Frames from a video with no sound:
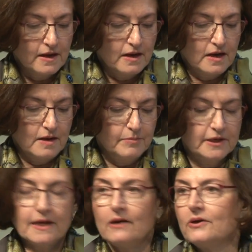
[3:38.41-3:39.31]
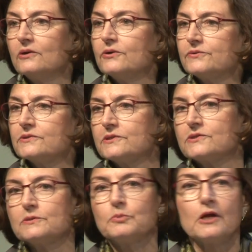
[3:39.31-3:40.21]
Uh, but how on earth does this
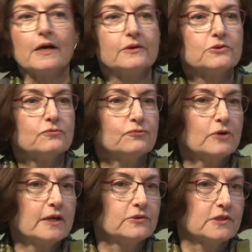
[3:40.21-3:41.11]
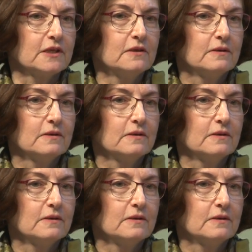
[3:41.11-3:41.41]
apply to frailty?